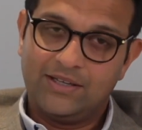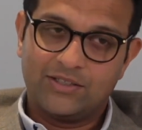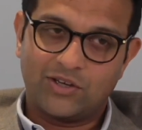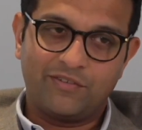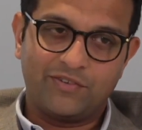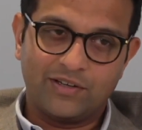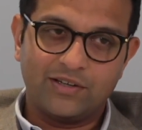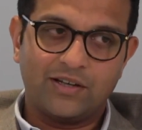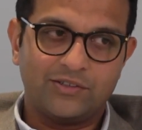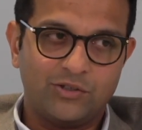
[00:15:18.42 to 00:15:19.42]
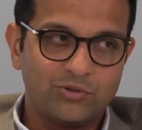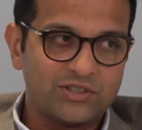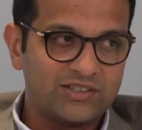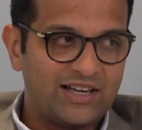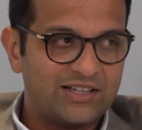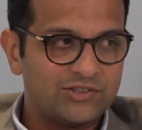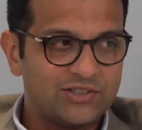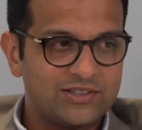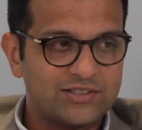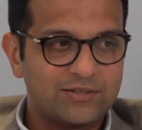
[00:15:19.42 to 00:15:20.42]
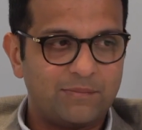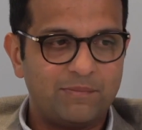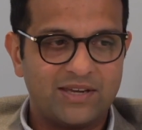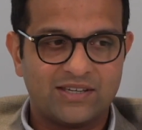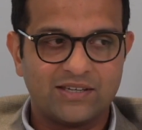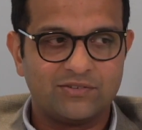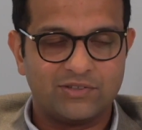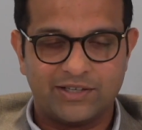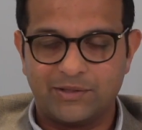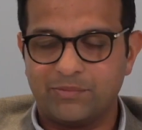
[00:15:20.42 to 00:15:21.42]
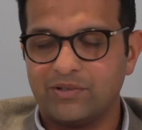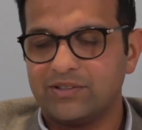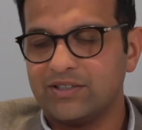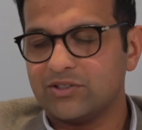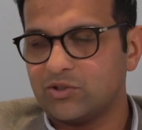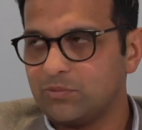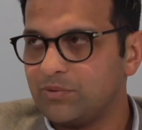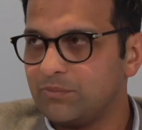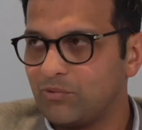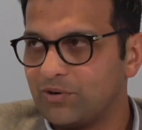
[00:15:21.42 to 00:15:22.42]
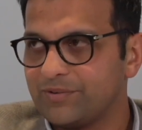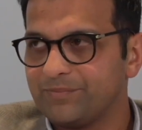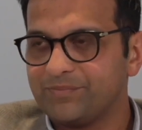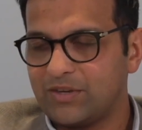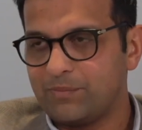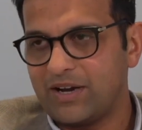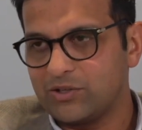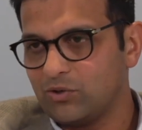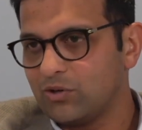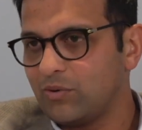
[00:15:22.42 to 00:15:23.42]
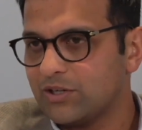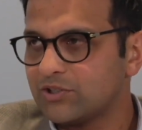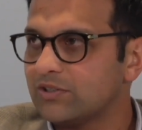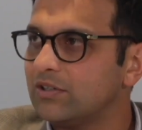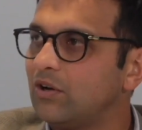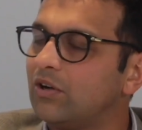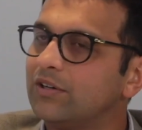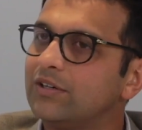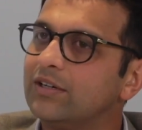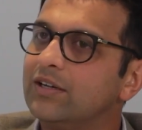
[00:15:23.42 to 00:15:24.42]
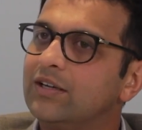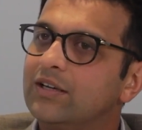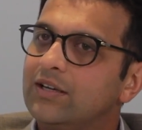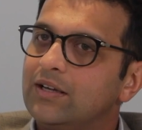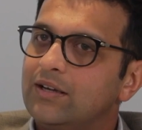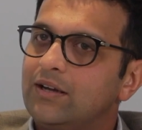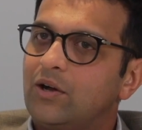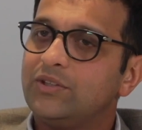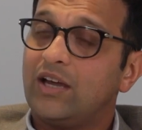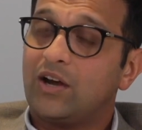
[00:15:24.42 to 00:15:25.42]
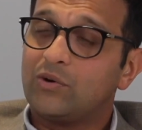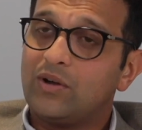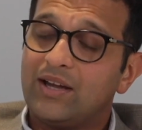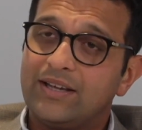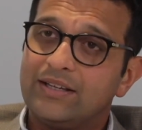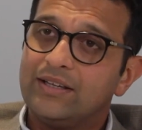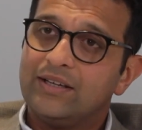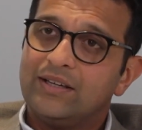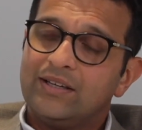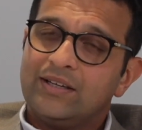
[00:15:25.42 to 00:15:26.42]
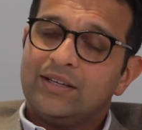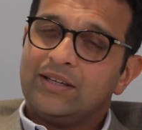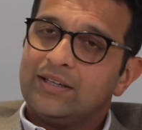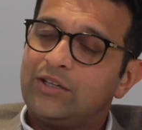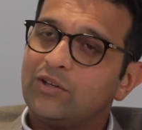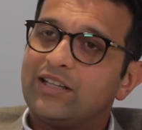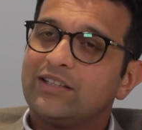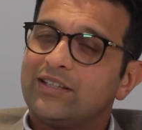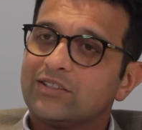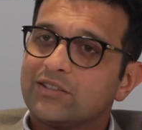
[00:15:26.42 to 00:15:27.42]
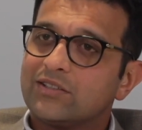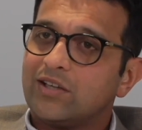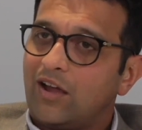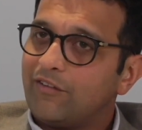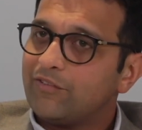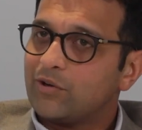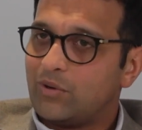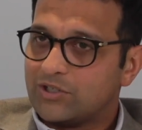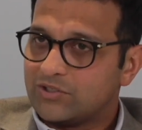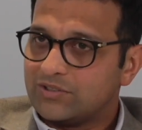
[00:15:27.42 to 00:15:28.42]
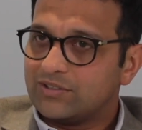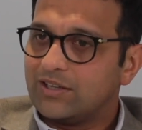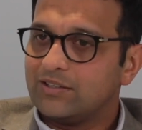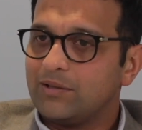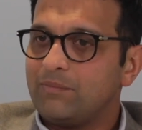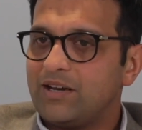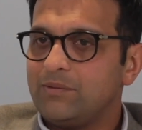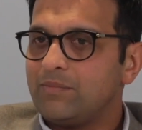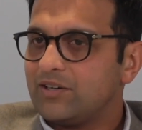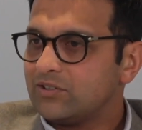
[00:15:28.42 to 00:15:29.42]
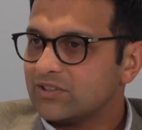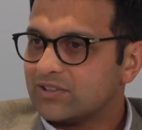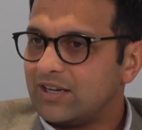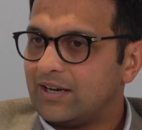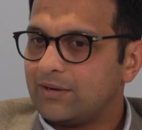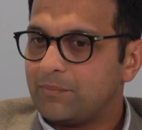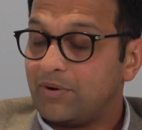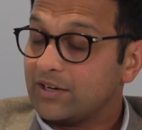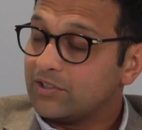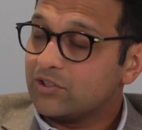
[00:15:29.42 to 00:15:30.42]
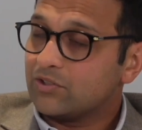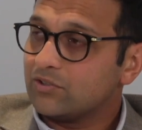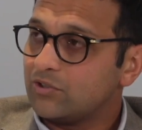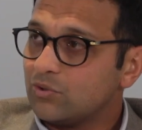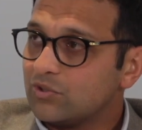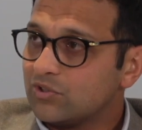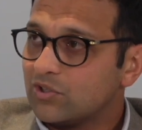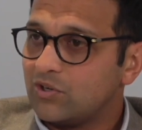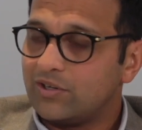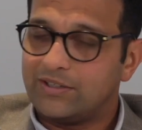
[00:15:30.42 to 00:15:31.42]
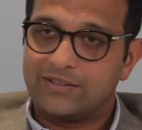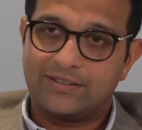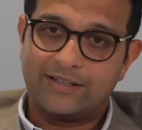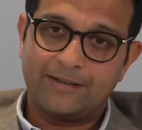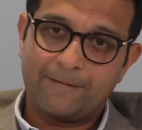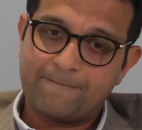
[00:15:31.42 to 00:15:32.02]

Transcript: So I feel using analogies, making it relatable is super important. Now back to your question on the ROI. That's a tough question. There are many metrics that practitioners use in security, right?